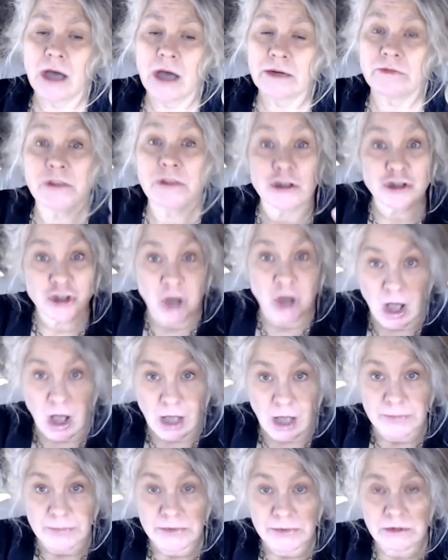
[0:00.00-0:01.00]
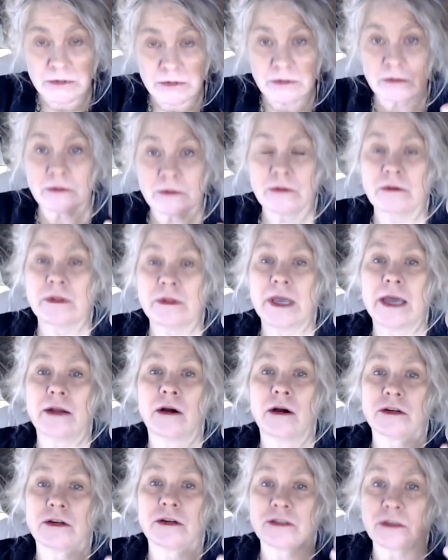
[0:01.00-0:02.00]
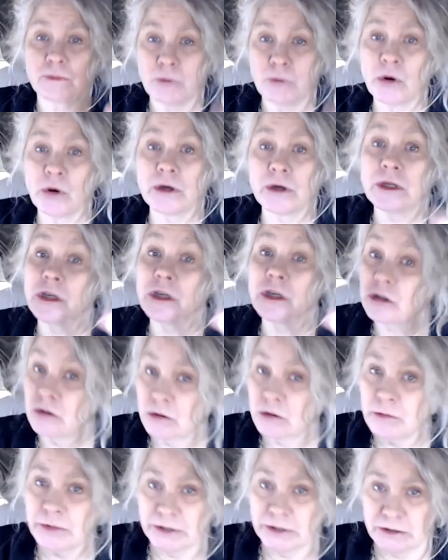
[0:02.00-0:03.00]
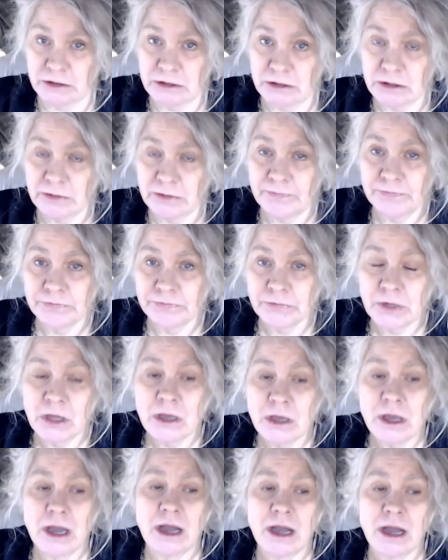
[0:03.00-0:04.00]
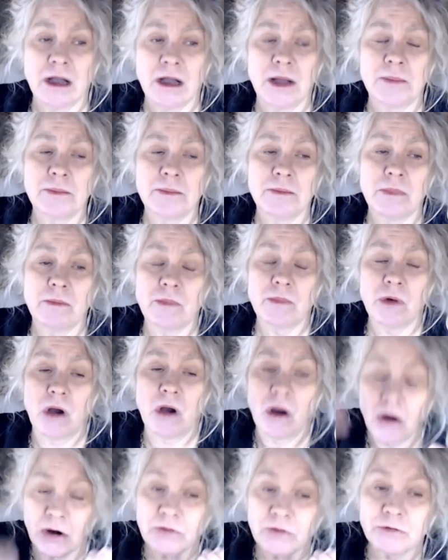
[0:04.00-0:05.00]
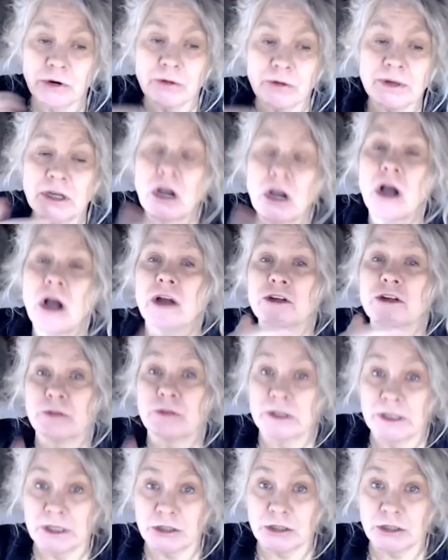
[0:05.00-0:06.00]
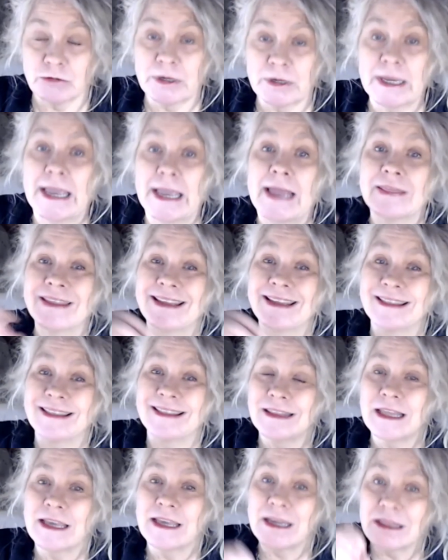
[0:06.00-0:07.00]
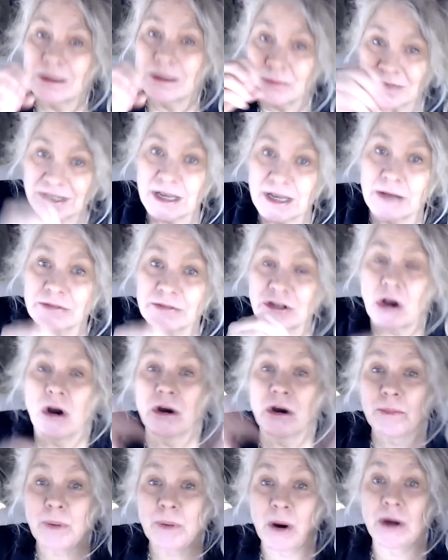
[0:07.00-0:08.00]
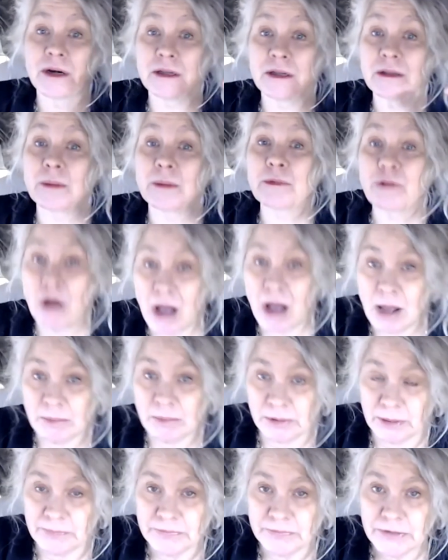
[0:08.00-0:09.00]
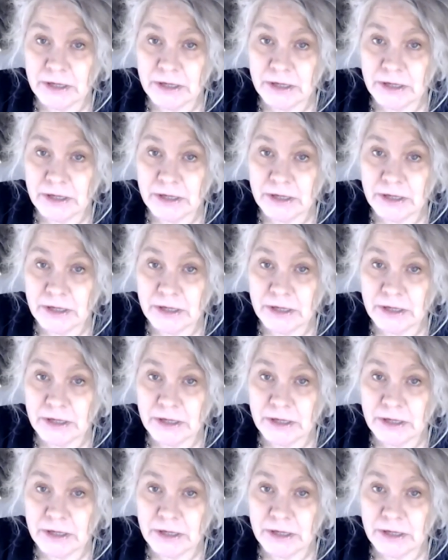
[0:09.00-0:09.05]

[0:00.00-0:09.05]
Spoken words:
of the jobs that are supporting humans are very contradictory, and then they themselves are part of the problem.